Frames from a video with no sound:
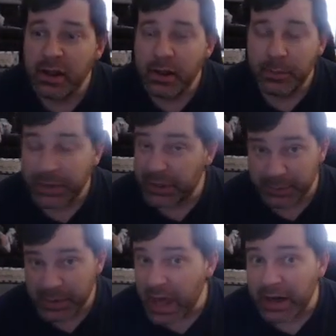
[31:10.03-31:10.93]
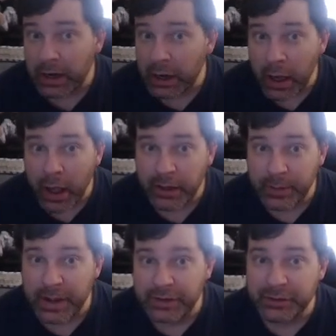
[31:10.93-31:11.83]
because we had a lot of
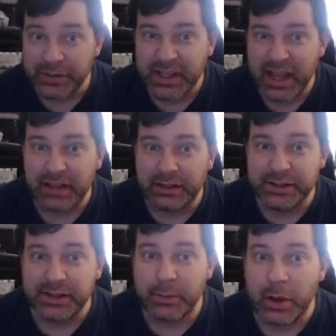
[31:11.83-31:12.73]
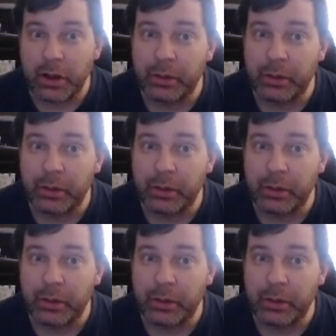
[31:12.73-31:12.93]
commanders. You can't list them all.